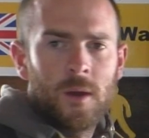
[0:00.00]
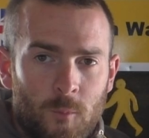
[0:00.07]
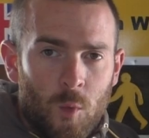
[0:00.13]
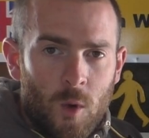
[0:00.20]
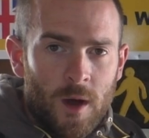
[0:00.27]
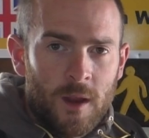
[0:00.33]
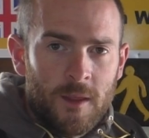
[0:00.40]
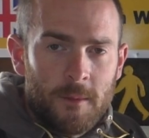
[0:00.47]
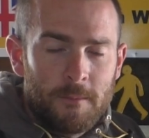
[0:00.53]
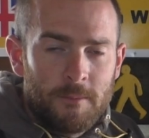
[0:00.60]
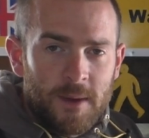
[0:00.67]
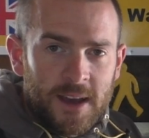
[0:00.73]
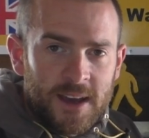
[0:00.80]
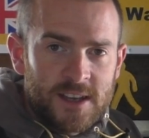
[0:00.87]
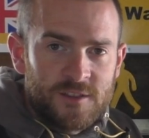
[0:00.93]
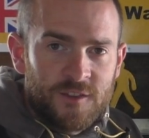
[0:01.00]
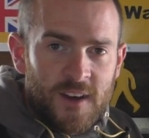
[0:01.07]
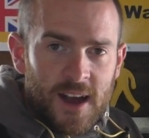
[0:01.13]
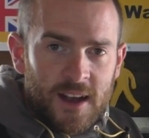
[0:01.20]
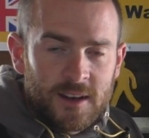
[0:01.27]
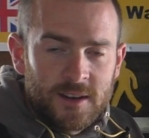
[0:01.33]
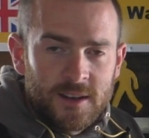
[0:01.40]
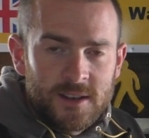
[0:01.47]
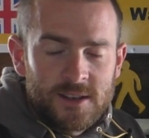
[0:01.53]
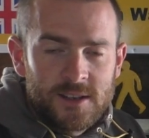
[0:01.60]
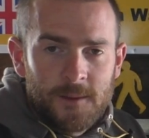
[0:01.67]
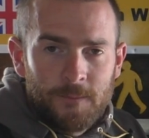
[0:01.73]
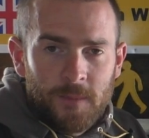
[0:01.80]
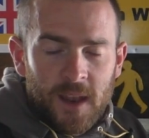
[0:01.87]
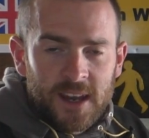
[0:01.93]
One of the biggest
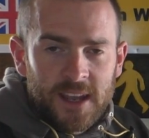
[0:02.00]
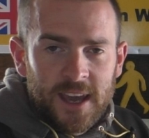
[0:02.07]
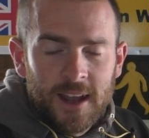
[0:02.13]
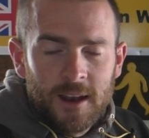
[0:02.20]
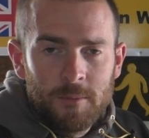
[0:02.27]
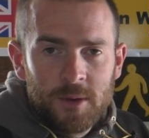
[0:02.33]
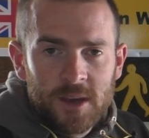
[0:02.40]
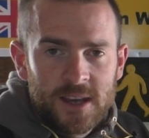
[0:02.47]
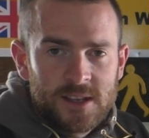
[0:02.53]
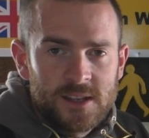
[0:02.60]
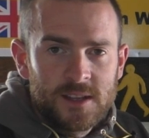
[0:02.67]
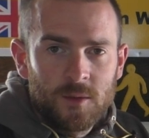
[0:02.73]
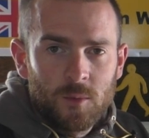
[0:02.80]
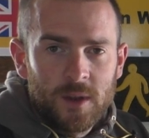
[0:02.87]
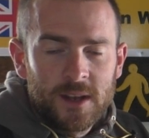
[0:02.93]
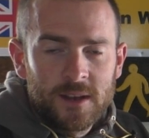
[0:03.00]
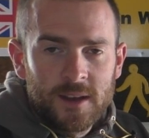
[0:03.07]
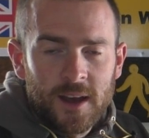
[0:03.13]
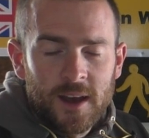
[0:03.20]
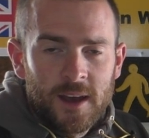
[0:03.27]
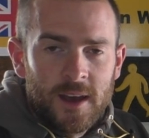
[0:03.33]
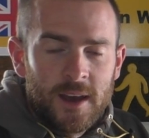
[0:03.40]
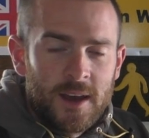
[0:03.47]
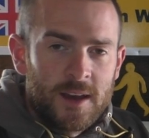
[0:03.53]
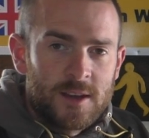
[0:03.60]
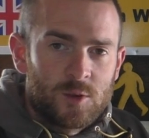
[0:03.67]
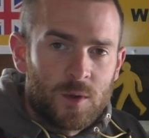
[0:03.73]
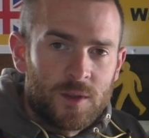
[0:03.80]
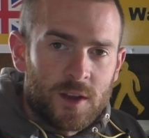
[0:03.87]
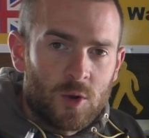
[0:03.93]
factors that kill bees in the winter
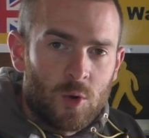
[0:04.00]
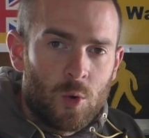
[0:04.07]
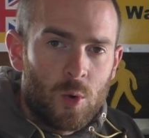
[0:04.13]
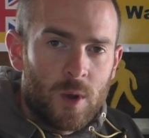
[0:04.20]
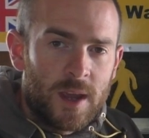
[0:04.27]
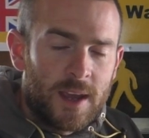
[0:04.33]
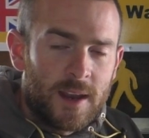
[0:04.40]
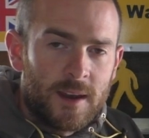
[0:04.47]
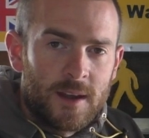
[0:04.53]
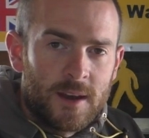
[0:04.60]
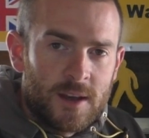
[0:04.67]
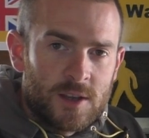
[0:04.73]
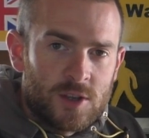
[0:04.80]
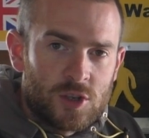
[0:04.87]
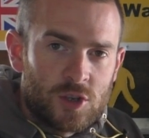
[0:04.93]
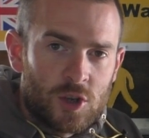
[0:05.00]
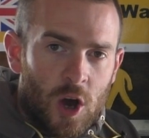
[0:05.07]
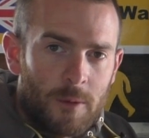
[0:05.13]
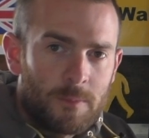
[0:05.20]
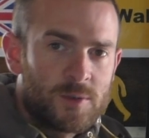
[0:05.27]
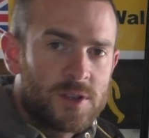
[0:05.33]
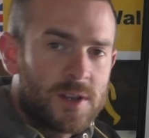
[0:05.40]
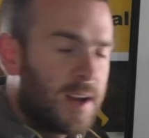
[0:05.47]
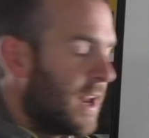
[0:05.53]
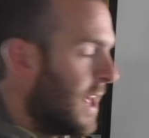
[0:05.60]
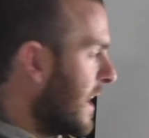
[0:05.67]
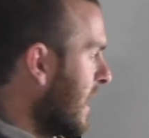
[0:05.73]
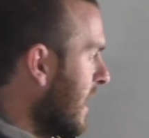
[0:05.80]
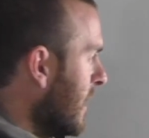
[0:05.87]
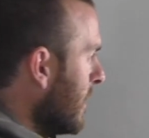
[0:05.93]
is when the queen stops
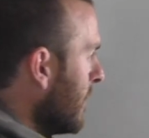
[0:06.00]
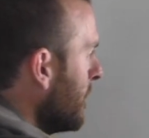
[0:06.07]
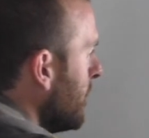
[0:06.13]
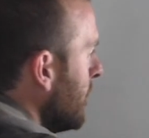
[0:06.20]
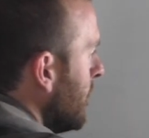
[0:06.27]
laying.